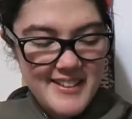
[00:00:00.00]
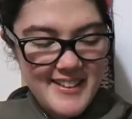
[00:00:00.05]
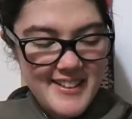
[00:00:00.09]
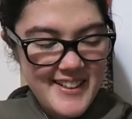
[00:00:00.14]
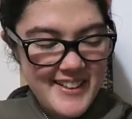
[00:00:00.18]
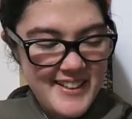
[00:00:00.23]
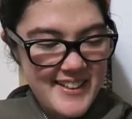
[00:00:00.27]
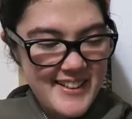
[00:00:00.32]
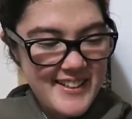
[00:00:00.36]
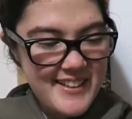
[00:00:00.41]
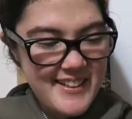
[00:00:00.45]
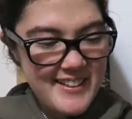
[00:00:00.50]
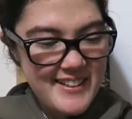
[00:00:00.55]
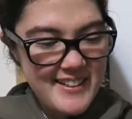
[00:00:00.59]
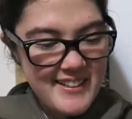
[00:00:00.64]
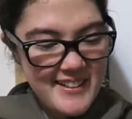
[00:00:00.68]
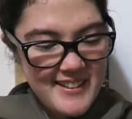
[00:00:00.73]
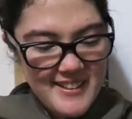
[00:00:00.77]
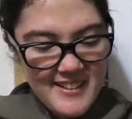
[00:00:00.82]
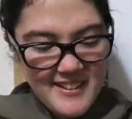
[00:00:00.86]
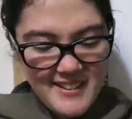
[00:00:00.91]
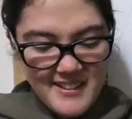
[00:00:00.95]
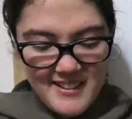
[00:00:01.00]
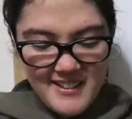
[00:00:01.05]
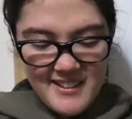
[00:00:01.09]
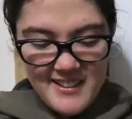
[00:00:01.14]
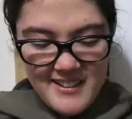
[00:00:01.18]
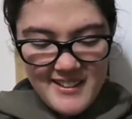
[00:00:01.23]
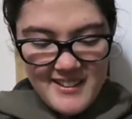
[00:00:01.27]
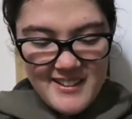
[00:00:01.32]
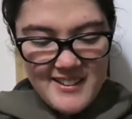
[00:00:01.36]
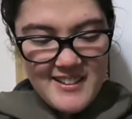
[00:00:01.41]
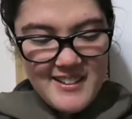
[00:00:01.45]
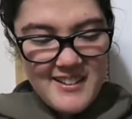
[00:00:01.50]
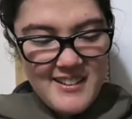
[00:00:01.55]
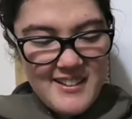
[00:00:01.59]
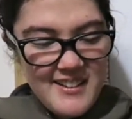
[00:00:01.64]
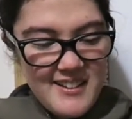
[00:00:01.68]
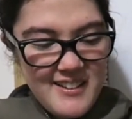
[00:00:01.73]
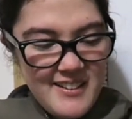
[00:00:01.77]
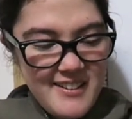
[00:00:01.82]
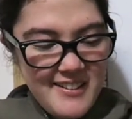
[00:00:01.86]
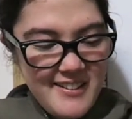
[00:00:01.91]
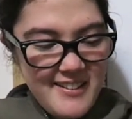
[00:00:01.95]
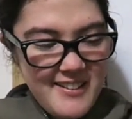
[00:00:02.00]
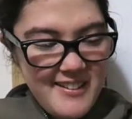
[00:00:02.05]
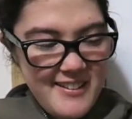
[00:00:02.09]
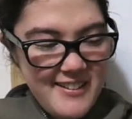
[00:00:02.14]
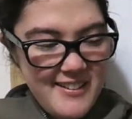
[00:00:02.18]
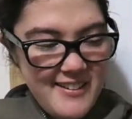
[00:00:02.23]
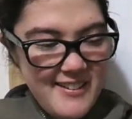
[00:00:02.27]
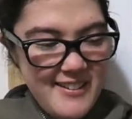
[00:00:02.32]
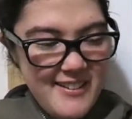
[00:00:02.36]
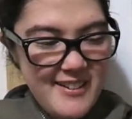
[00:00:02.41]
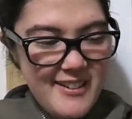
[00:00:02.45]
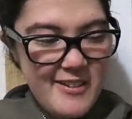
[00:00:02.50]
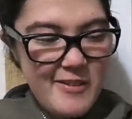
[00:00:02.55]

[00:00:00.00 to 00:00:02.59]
No one is speaking in this clip.